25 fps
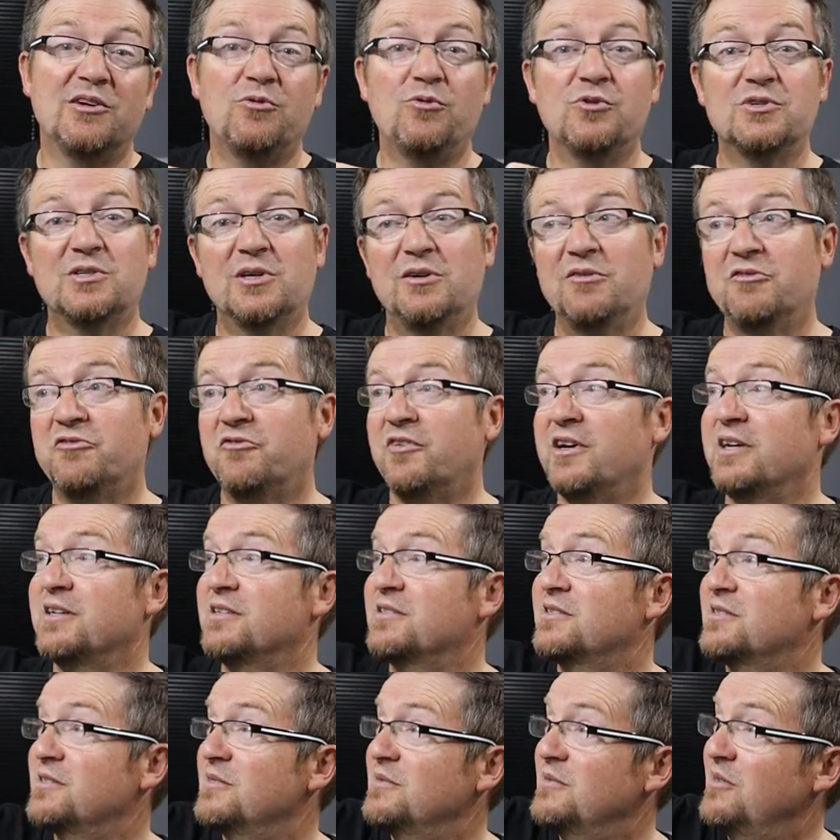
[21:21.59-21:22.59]
It also
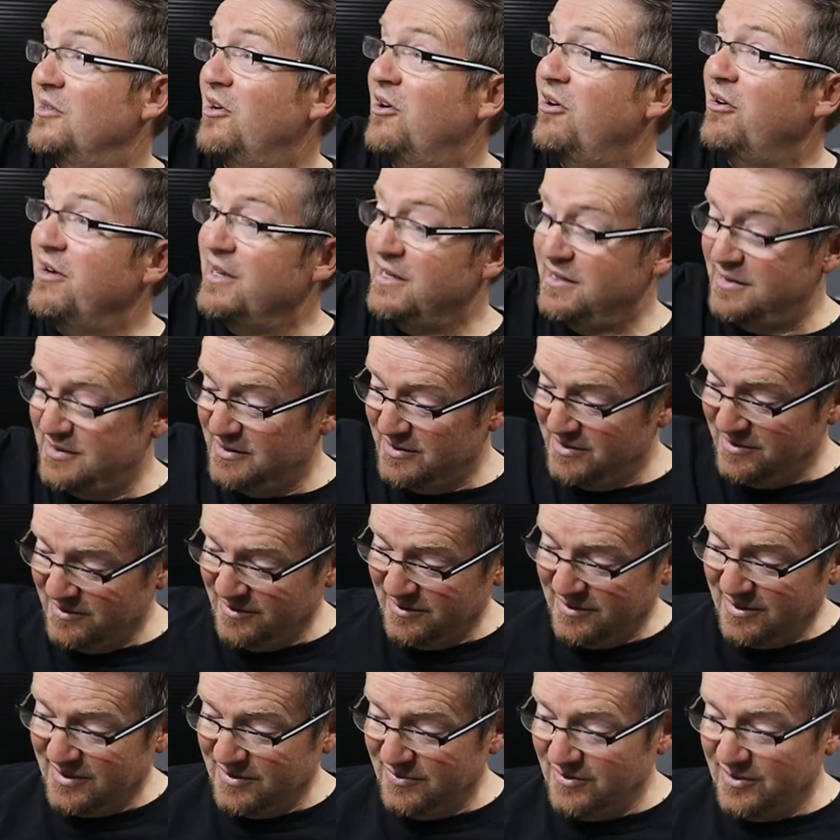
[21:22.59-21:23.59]
affects the height
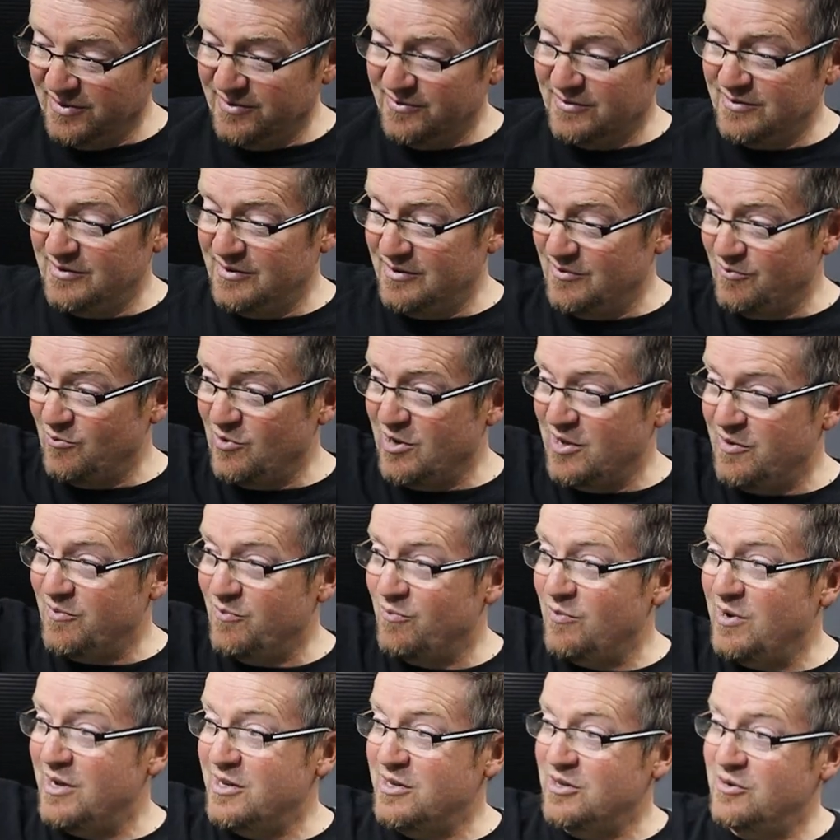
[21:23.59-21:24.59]
and
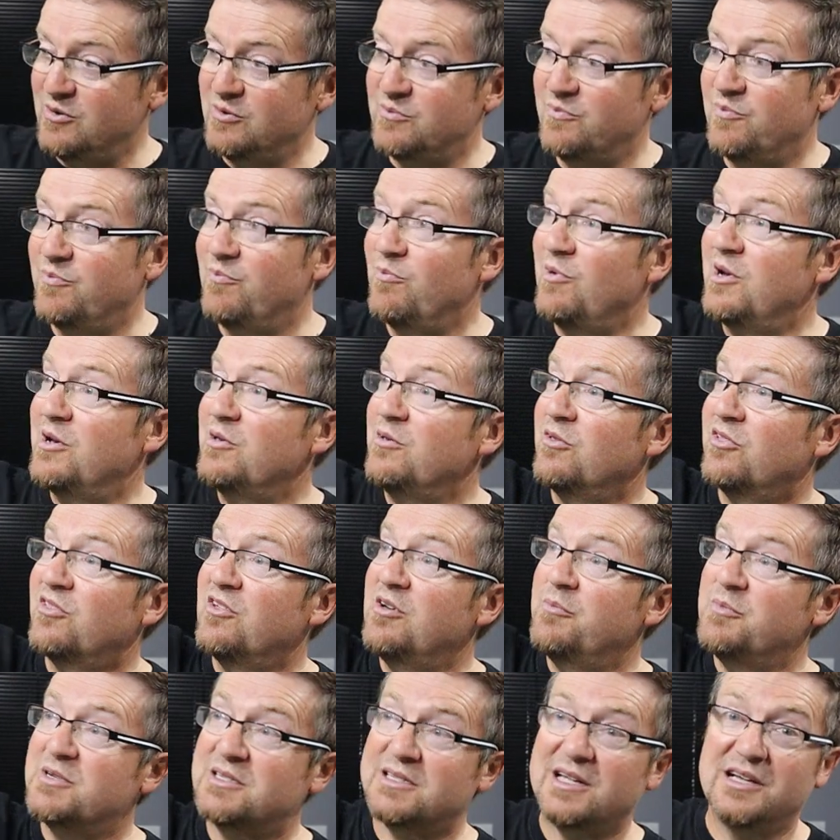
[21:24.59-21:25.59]
where your
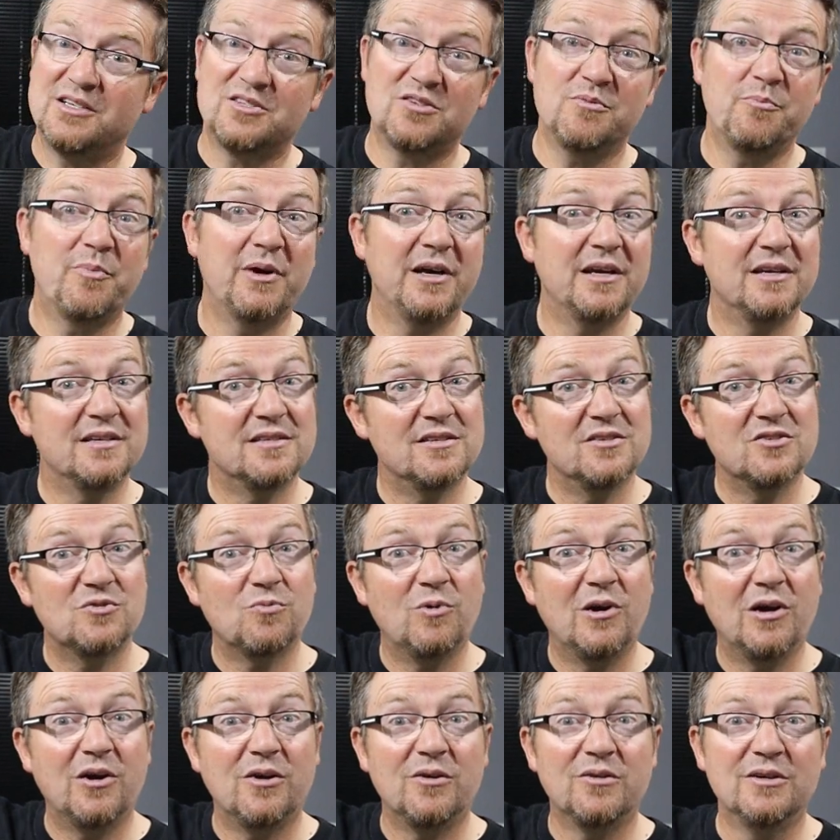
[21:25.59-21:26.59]
thermostats are based as
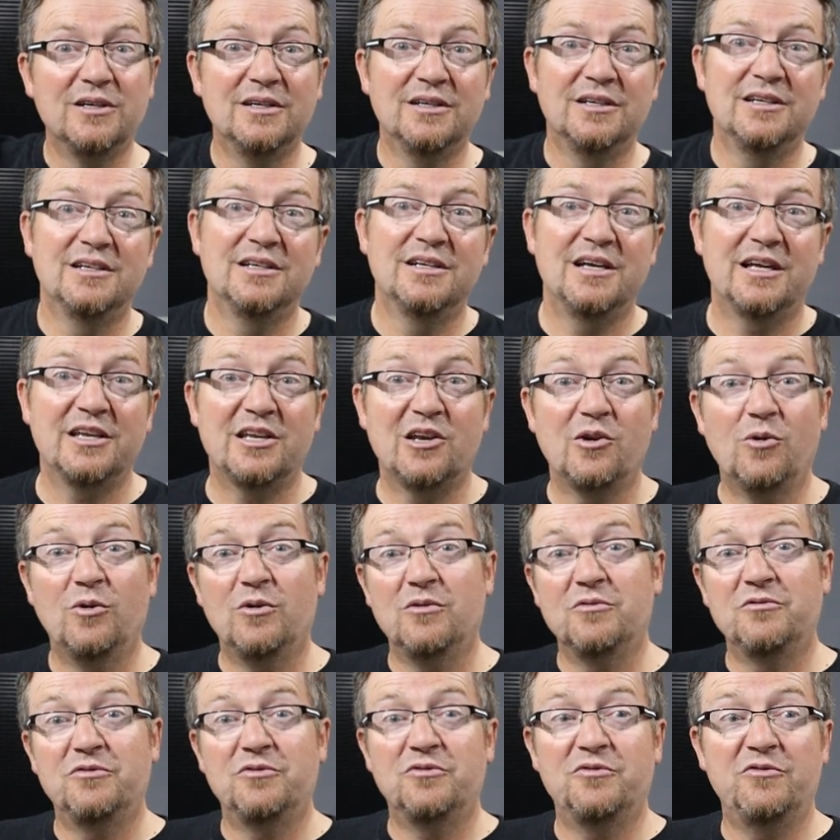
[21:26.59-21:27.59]
well. And a
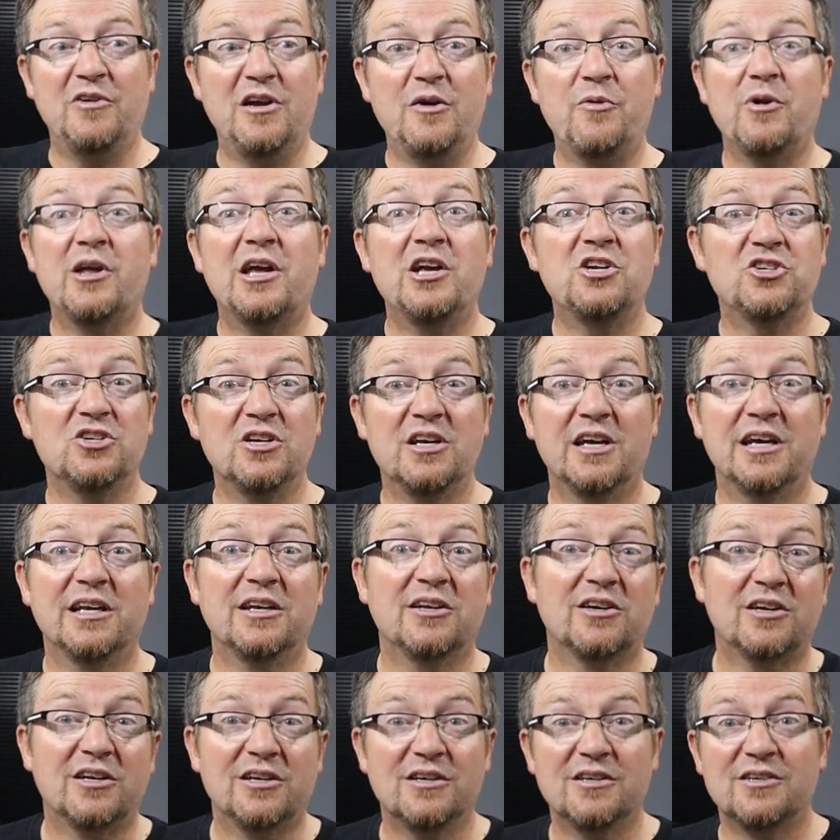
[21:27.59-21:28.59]
lot of variation
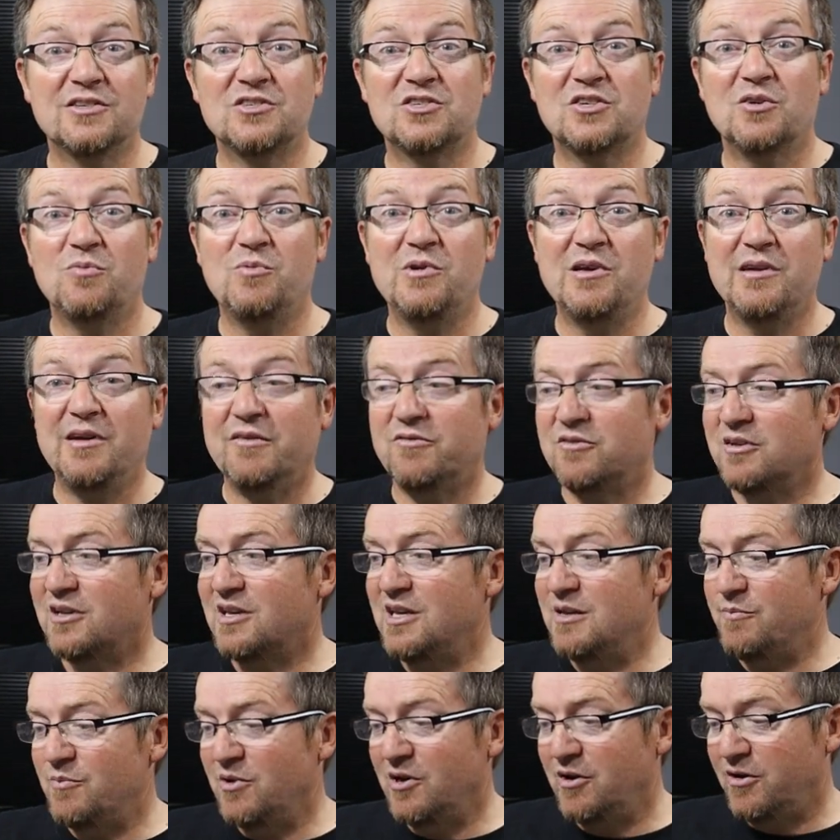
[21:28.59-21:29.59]
can occur, so we have to
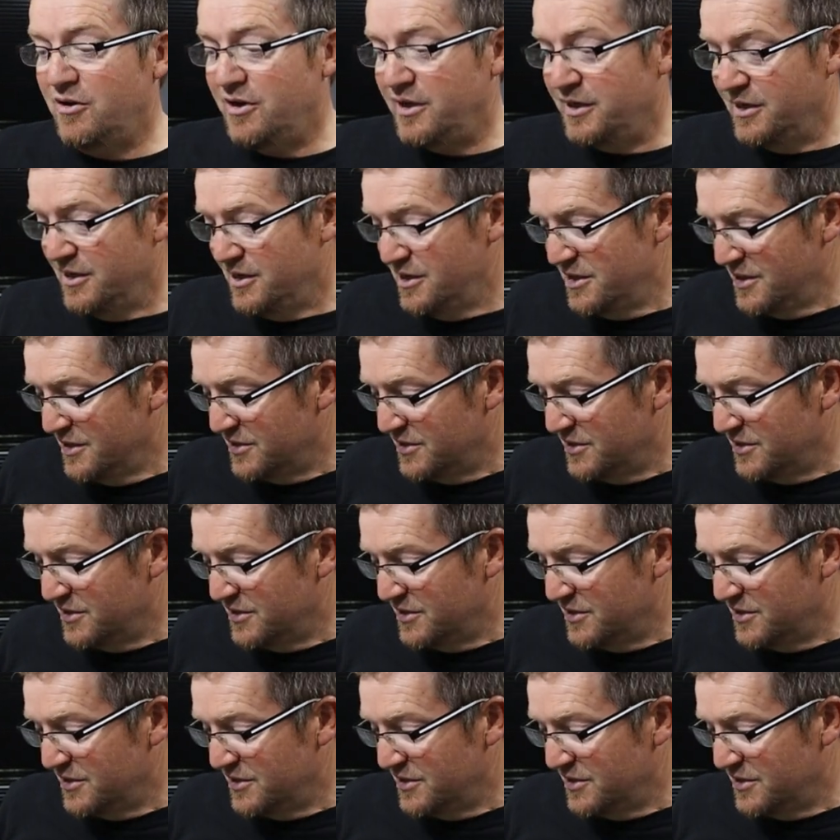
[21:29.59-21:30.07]
keep an eye.